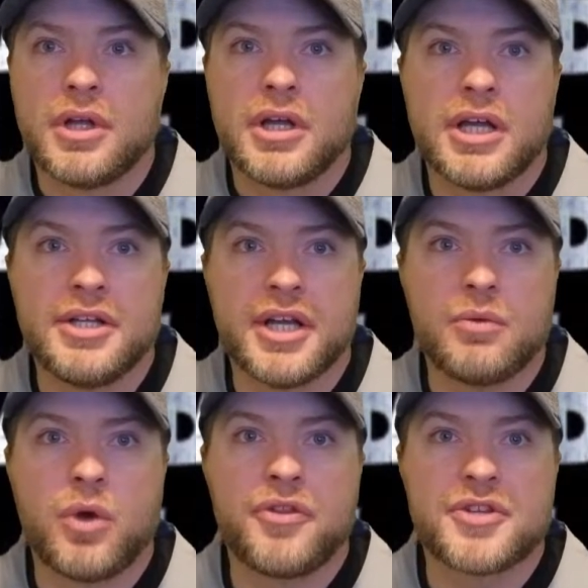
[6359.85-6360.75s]
He did
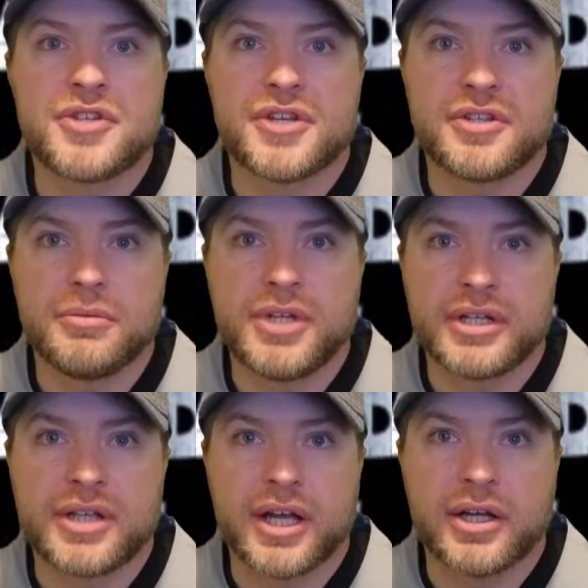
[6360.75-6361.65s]
what the system
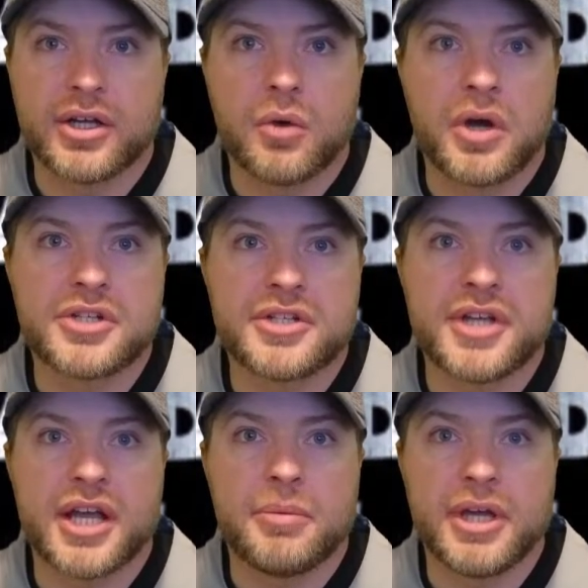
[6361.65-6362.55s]
dictated. Go watch the
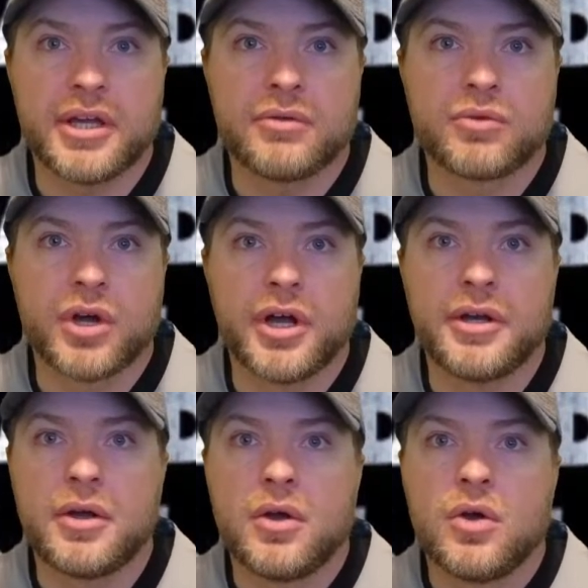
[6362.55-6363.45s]
tape. He can run,
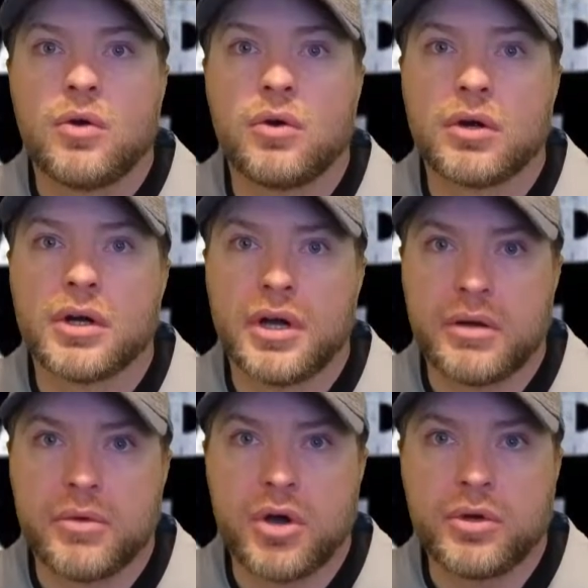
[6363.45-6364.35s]
or
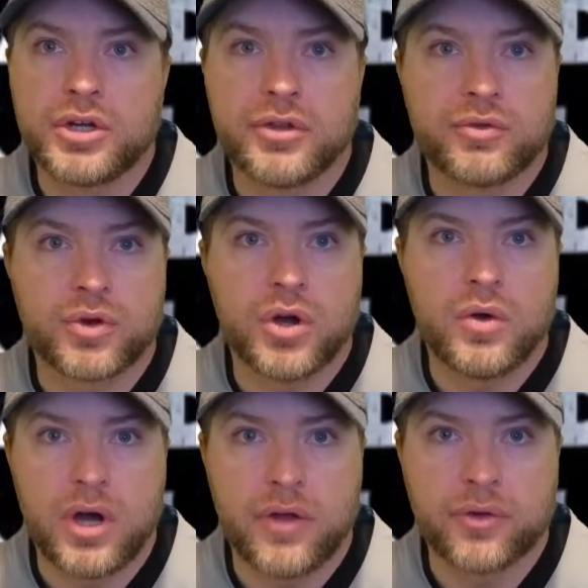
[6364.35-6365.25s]
Mobile can throw
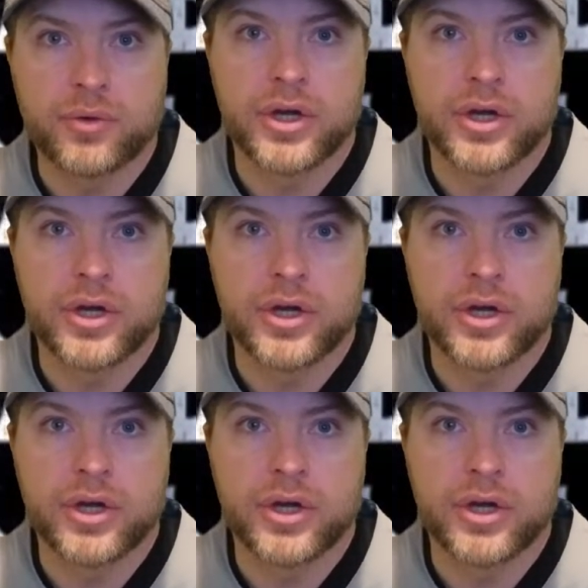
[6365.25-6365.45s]
on the run.